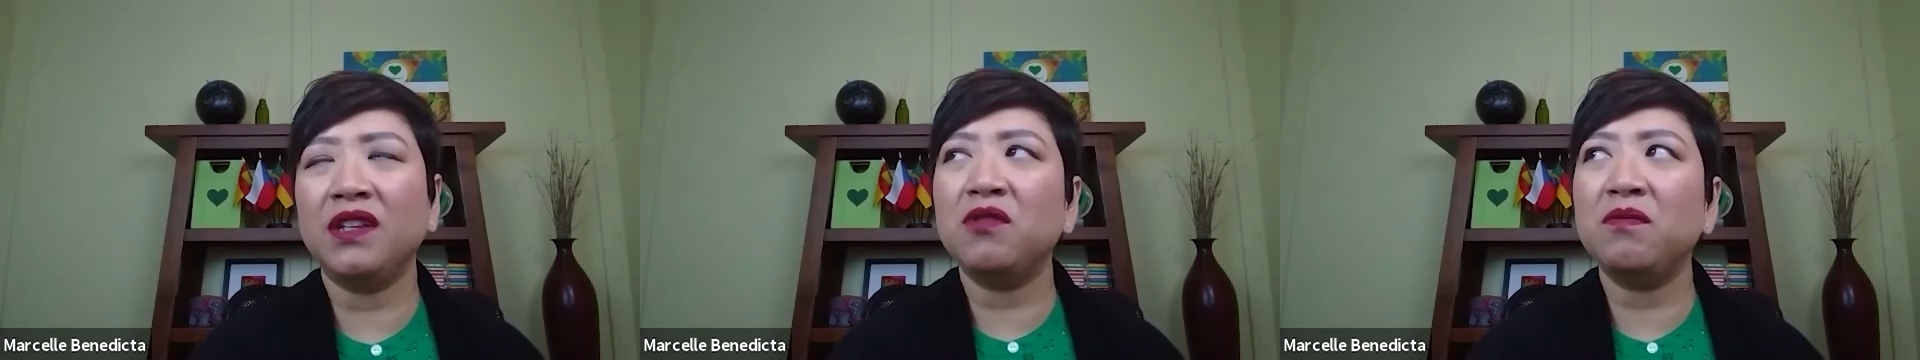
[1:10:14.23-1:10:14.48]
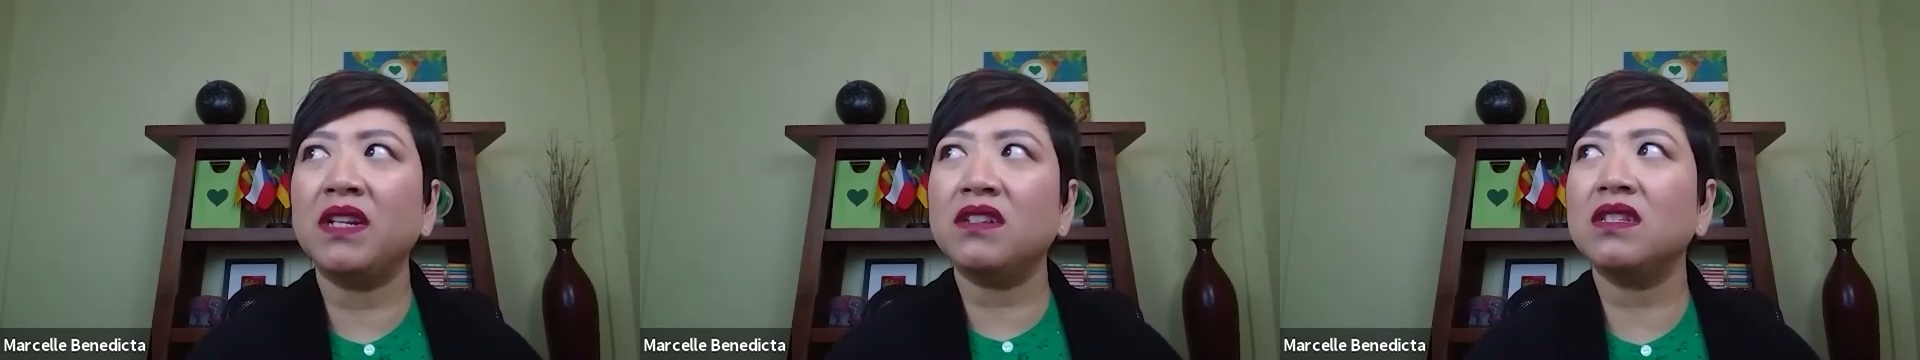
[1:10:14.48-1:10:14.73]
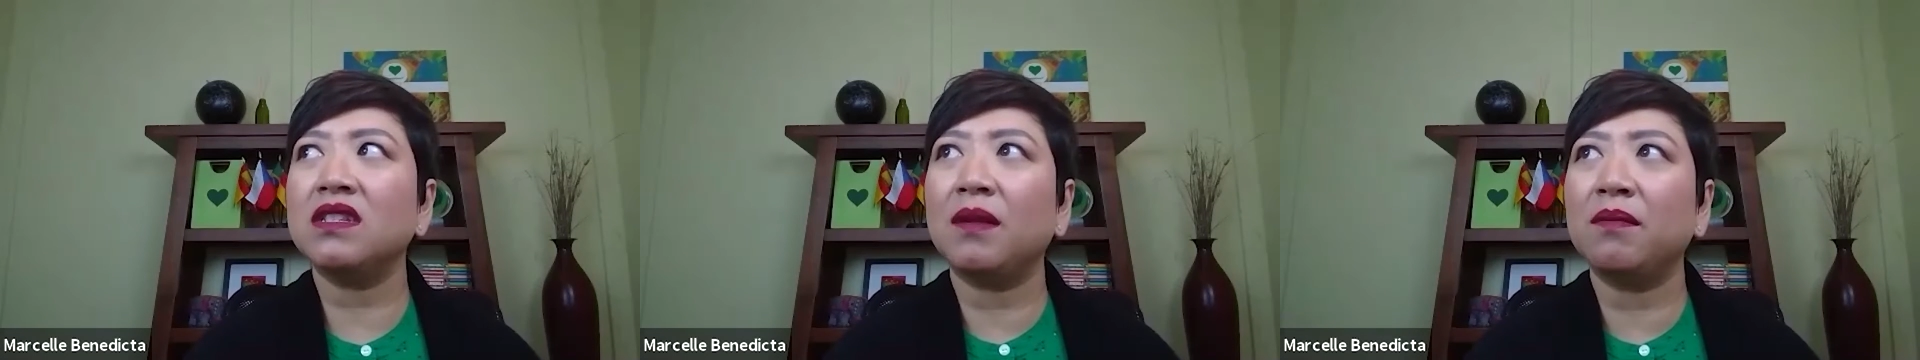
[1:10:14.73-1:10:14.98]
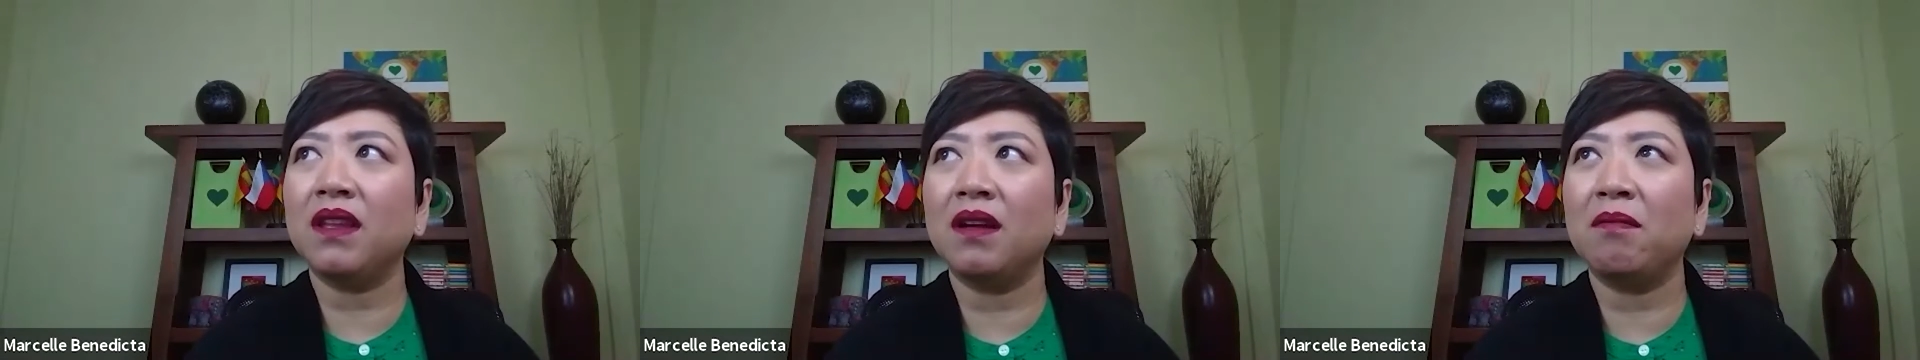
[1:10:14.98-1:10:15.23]
You mentioned
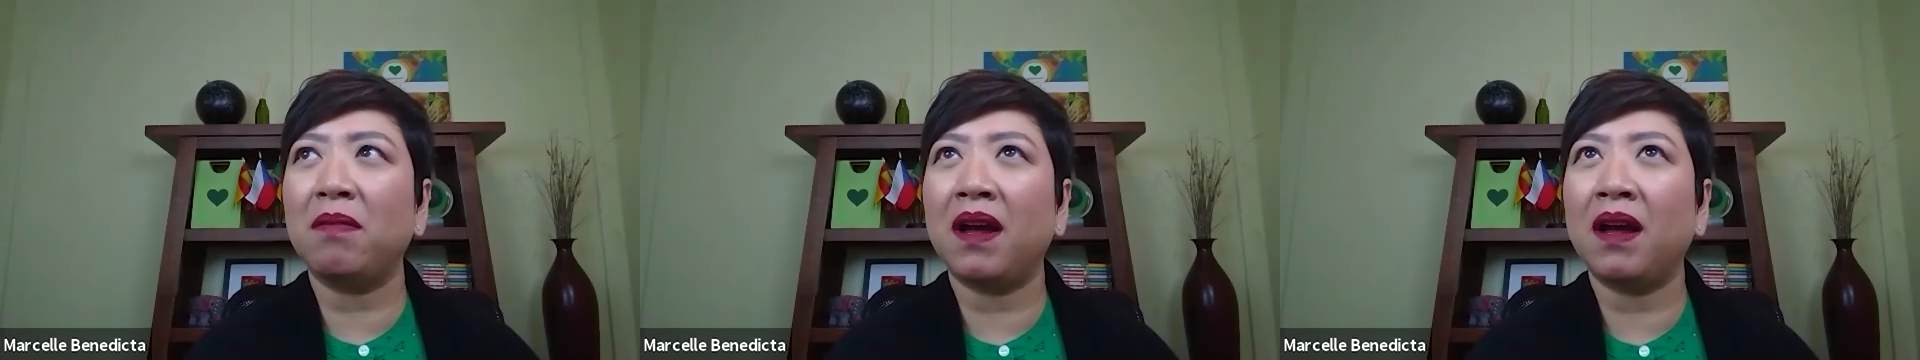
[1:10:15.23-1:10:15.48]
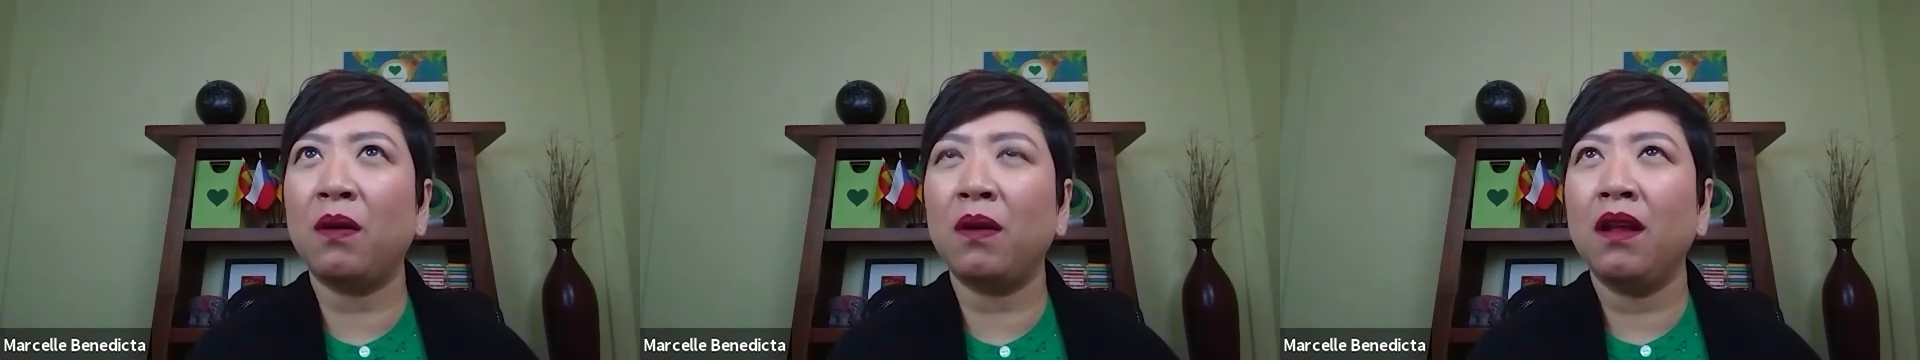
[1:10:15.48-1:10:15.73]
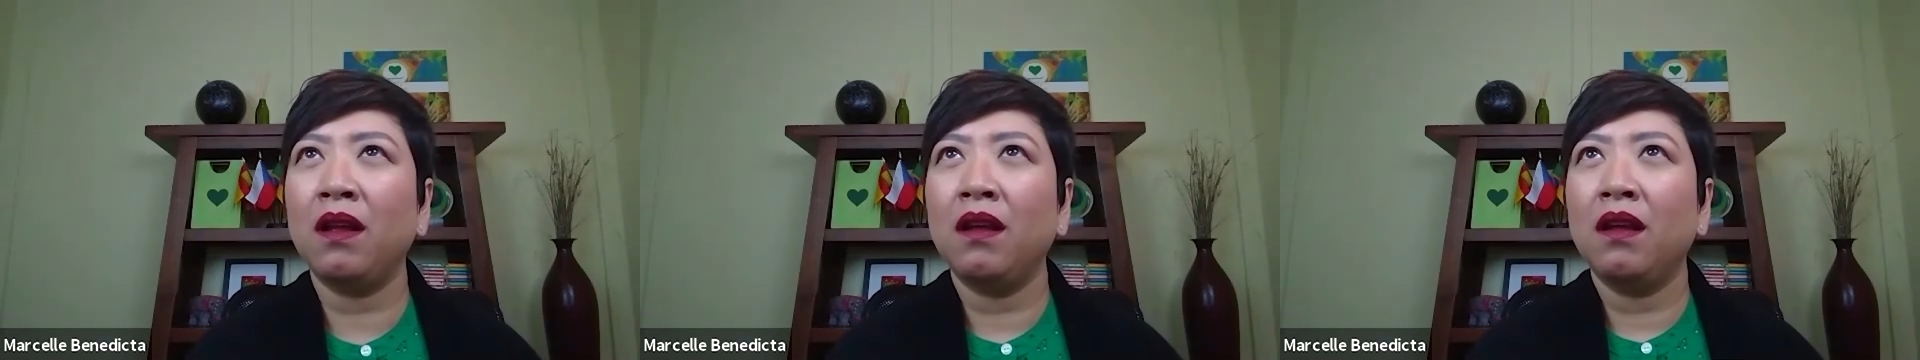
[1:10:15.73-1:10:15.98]
something about